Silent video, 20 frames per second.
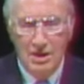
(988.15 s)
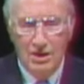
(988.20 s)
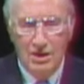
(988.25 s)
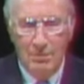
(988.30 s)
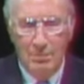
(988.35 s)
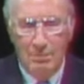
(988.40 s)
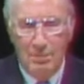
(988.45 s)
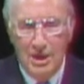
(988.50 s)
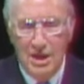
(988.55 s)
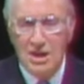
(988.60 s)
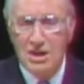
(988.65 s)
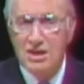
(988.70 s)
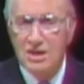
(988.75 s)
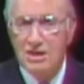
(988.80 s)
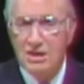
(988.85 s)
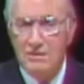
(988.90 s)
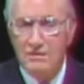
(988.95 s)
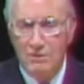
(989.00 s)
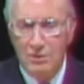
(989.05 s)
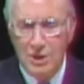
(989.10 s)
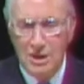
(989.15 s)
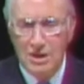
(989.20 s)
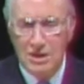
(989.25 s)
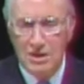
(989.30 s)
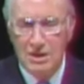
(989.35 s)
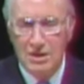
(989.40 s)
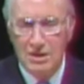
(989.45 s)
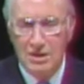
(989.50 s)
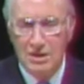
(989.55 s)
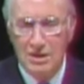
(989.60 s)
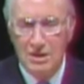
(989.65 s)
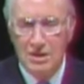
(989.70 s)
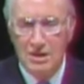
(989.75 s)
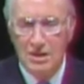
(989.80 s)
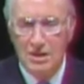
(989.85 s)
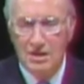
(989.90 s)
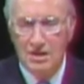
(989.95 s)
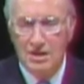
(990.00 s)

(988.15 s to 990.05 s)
the basis of which is